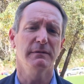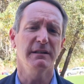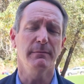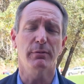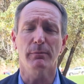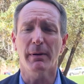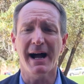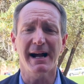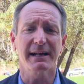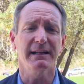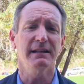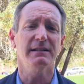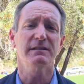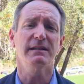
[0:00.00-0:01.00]
deeper
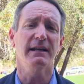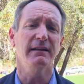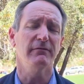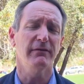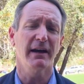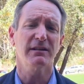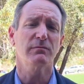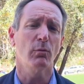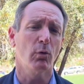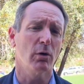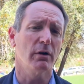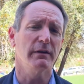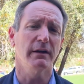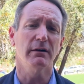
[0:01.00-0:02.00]
pockets. They invest
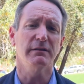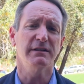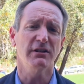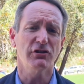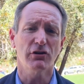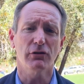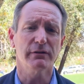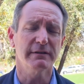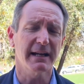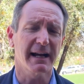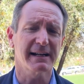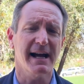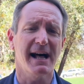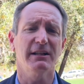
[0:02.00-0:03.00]
more in their digital
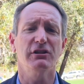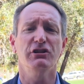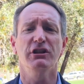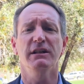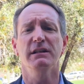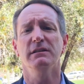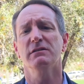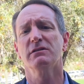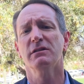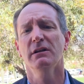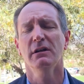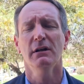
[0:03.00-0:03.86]
technologies.